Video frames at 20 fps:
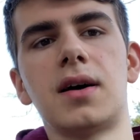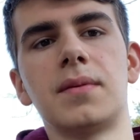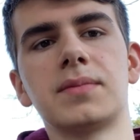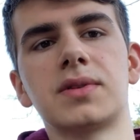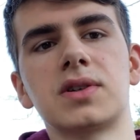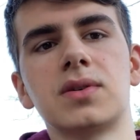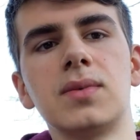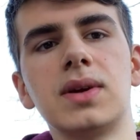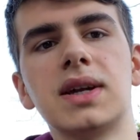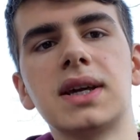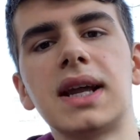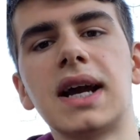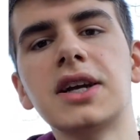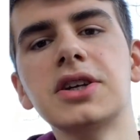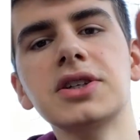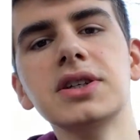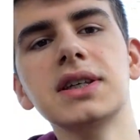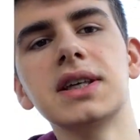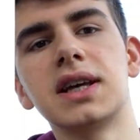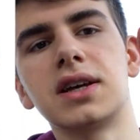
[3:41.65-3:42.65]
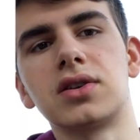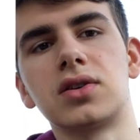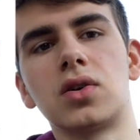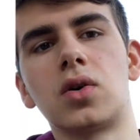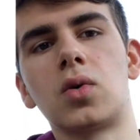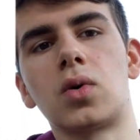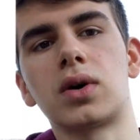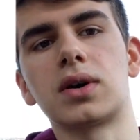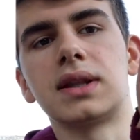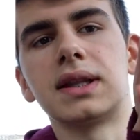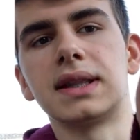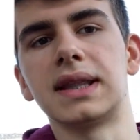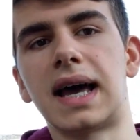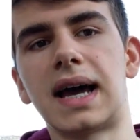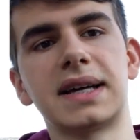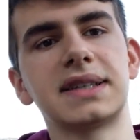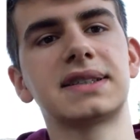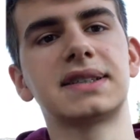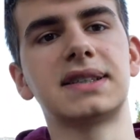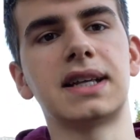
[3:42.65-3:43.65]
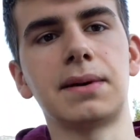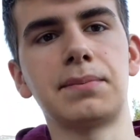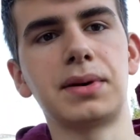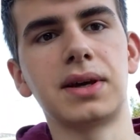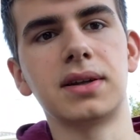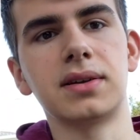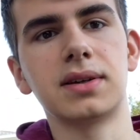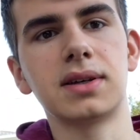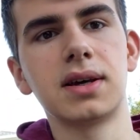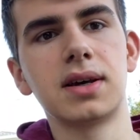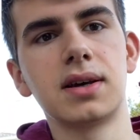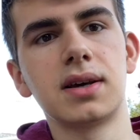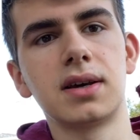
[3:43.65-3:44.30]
So we can actually ignore the last step, and